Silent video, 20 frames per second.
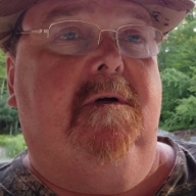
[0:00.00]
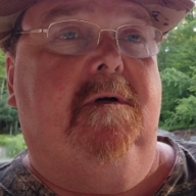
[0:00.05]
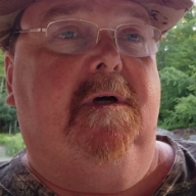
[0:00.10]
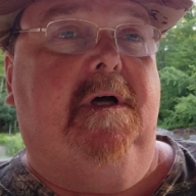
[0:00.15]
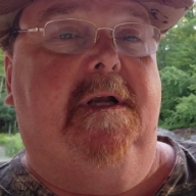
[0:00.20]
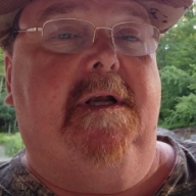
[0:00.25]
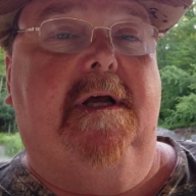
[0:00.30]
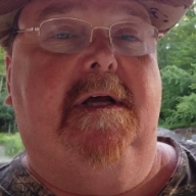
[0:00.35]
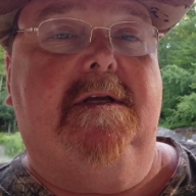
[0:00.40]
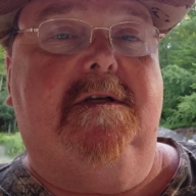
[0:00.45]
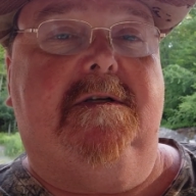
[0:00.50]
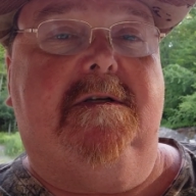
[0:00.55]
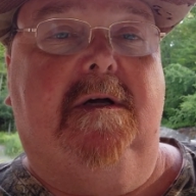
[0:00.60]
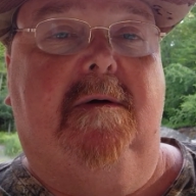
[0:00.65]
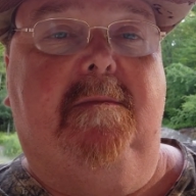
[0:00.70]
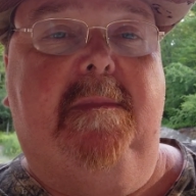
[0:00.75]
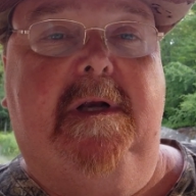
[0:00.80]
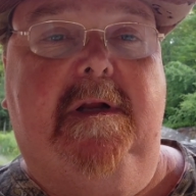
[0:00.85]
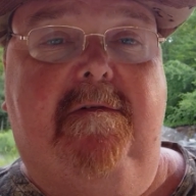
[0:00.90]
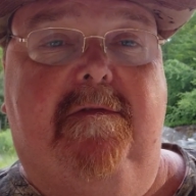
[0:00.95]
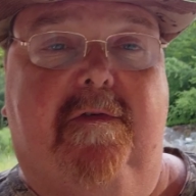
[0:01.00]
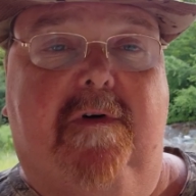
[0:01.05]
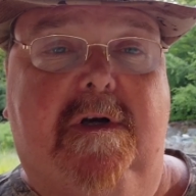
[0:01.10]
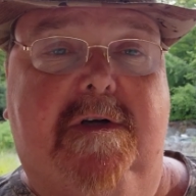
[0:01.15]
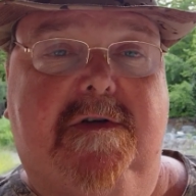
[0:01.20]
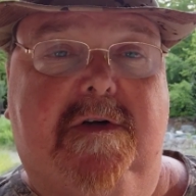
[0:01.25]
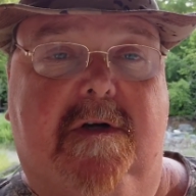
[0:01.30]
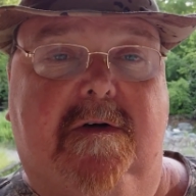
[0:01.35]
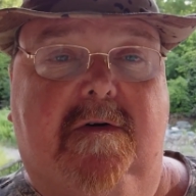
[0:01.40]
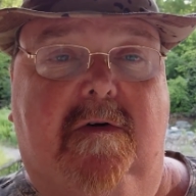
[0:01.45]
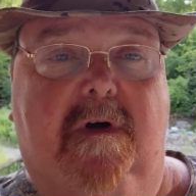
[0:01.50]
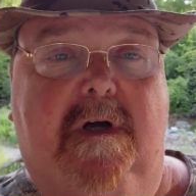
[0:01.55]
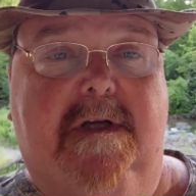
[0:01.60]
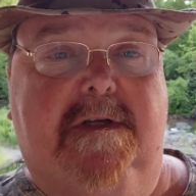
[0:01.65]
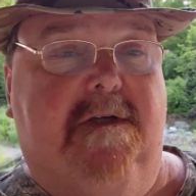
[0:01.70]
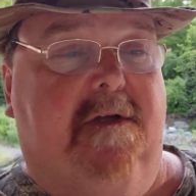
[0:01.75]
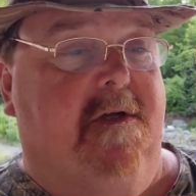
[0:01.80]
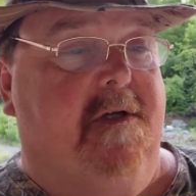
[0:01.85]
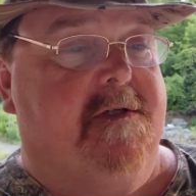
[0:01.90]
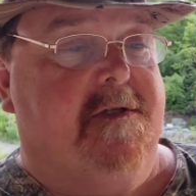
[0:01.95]
nice mini fridge on
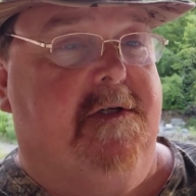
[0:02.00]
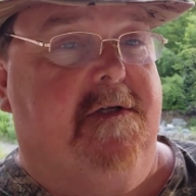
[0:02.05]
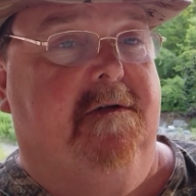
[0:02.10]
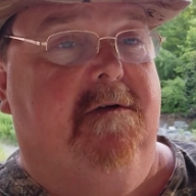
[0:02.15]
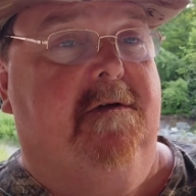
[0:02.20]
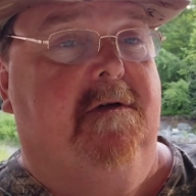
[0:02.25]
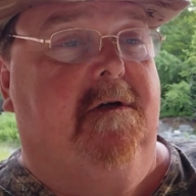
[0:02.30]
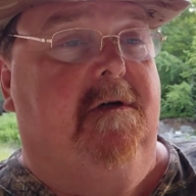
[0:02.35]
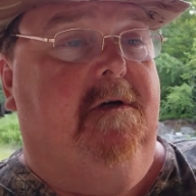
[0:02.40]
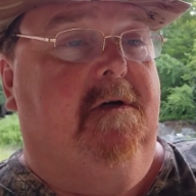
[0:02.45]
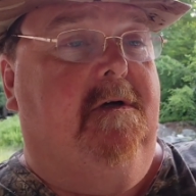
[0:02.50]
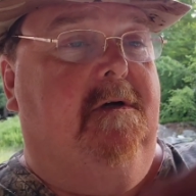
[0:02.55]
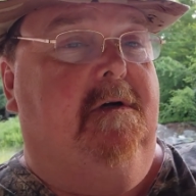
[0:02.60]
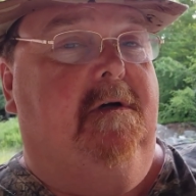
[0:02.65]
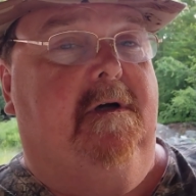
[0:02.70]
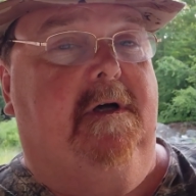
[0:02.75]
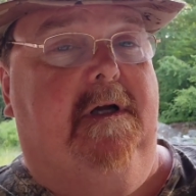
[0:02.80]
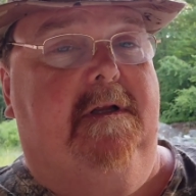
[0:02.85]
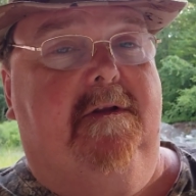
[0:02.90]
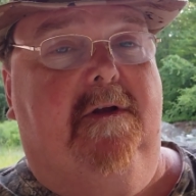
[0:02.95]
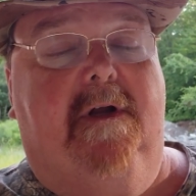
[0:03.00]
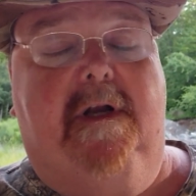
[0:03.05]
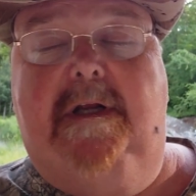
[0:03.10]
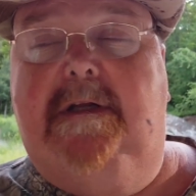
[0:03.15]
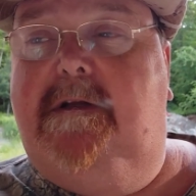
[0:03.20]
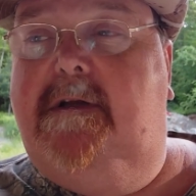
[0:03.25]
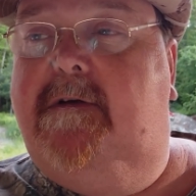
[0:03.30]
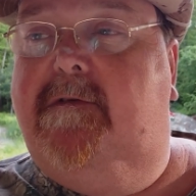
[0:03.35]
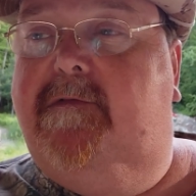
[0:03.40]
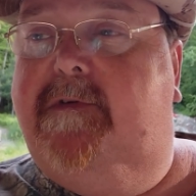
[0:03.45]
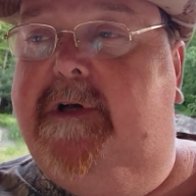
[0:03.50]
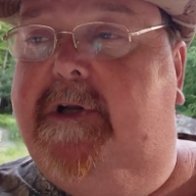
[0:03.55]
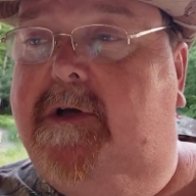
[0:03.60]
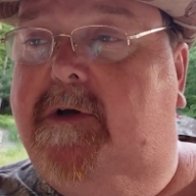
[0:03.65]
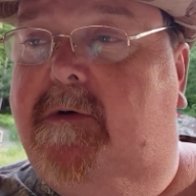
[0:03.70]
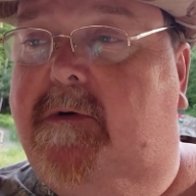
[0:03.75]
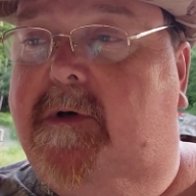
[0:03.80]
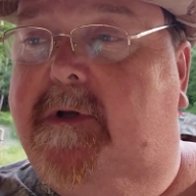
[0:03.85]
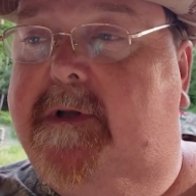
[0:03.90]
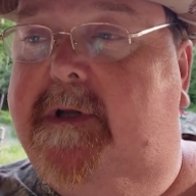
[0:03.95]
Craigslist. I thought I did a
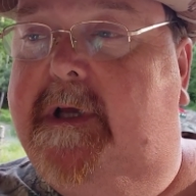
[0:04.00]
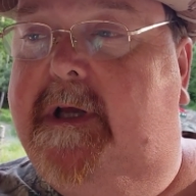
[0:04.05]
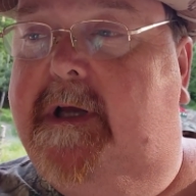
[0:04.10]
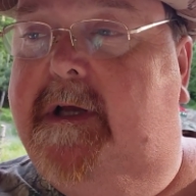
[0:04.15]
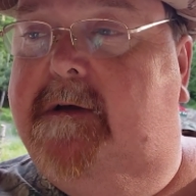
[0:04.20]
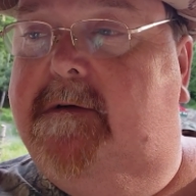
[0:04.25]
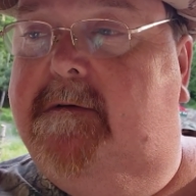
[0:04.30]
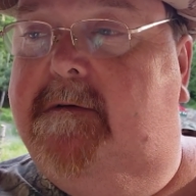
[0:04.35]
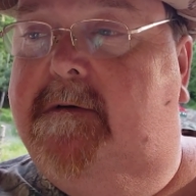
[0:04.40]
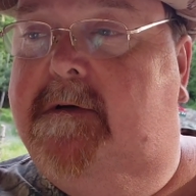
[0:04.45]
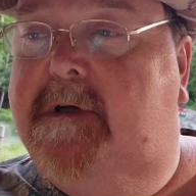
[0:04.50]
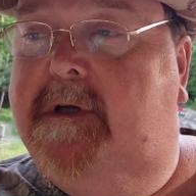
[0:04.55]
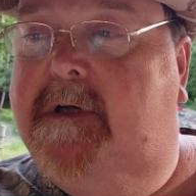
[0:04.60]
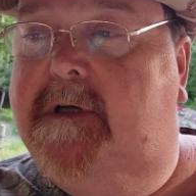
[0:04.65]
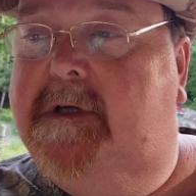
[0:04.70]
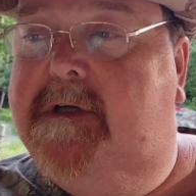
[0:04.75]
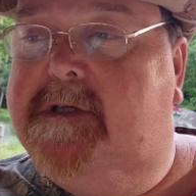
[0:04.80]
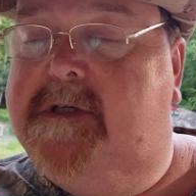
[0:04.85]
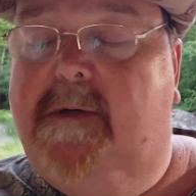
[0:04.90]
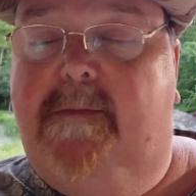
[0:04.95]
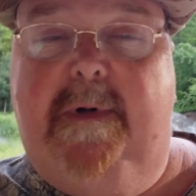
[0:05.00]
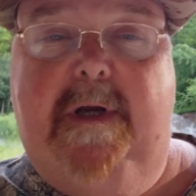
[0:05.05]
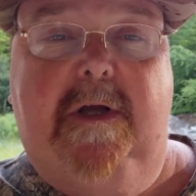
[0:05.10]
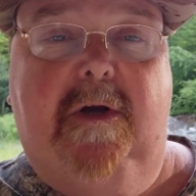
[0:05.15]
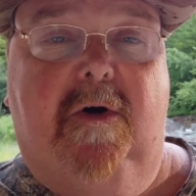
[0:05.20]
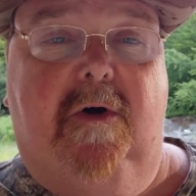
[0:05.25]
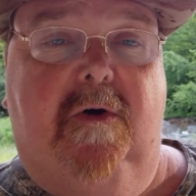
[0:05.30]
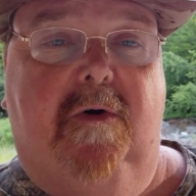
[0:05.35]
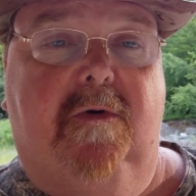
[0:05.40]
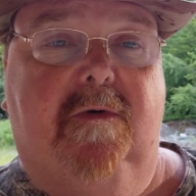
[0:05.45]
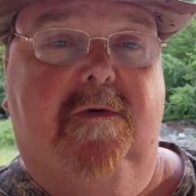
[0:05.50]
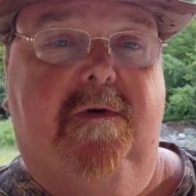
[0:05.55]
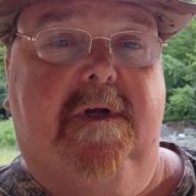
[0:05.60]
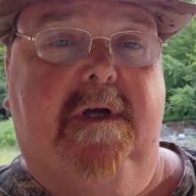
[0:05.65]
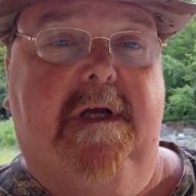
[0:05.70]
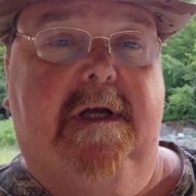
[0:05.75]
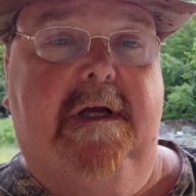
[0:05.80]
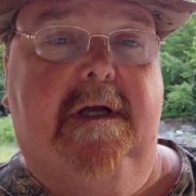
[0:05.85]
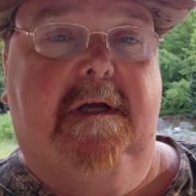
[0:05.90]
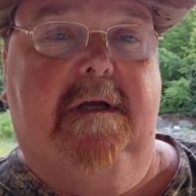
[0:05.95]
video on that. Somebody owned
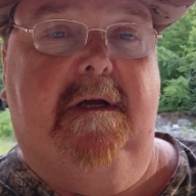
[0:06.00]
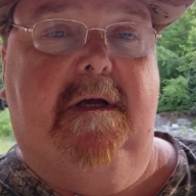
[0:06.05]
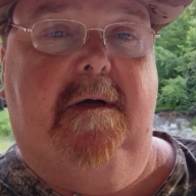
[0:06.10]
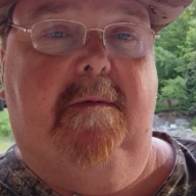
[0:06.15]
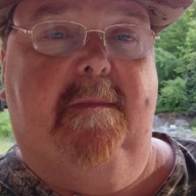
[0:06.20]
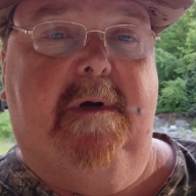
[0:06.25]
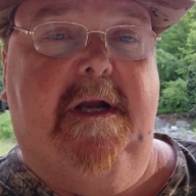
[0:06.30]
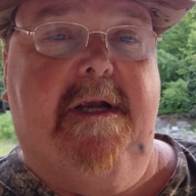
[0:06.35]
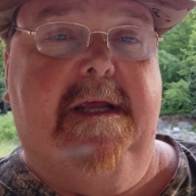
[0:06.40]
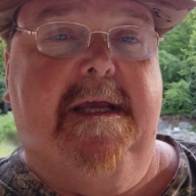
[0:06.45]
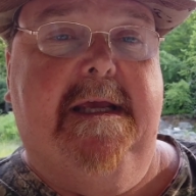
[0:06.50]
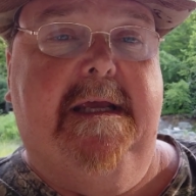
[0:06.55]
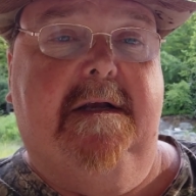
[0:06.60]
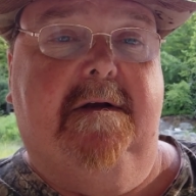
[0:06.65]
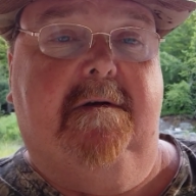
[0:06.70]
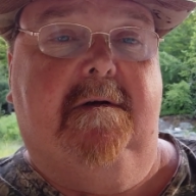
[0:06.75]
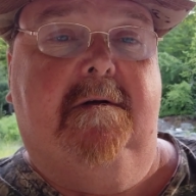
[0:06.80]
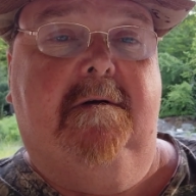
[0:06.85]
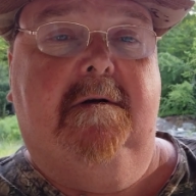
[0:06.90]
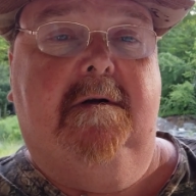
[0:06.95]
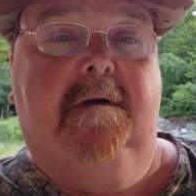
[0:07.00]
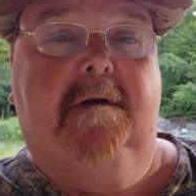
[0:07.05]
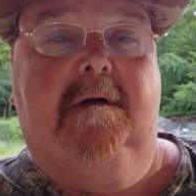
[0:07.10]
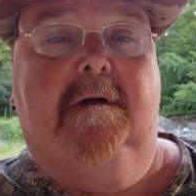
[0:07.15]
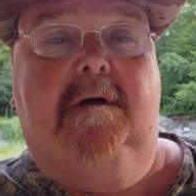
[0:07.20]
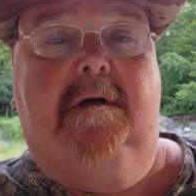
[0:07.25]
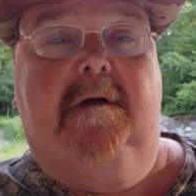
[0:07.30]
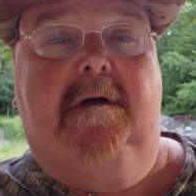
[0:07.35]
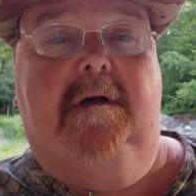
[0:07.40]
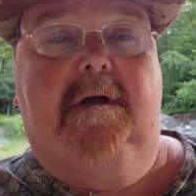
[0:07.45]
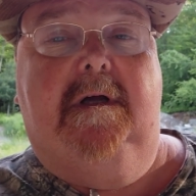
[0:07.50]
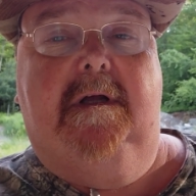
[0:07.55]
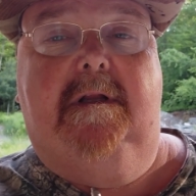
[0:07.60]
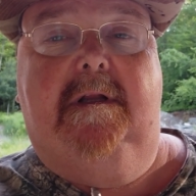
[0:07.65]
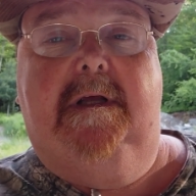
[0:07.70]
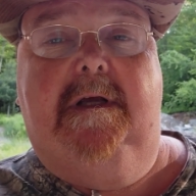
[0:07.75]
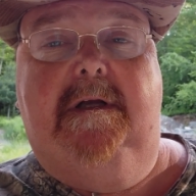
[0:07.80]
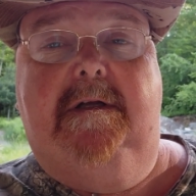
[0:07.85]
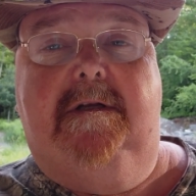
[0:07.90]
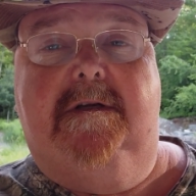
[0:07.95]
an inn, and
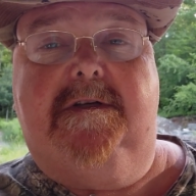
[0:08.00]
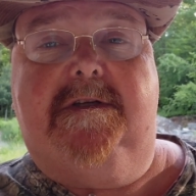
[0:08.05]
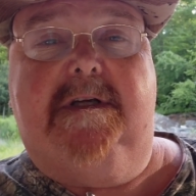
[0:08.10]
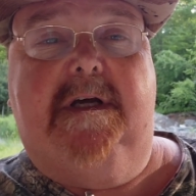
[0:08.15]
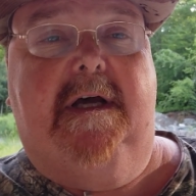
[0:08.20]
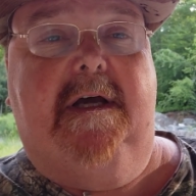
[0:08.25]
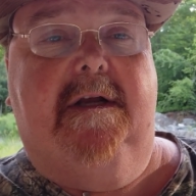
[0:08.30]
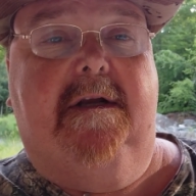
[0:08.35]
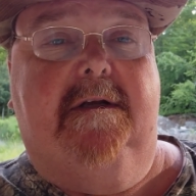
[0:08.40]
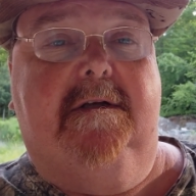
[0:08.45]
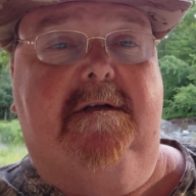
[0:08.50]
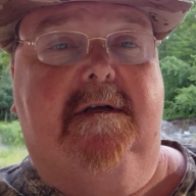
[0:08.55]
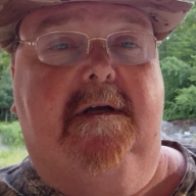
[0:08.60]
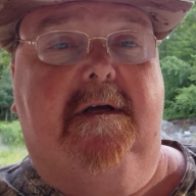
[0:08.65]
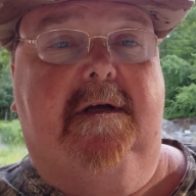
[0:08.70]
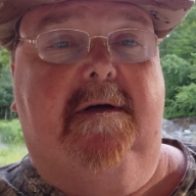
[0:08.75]
they decided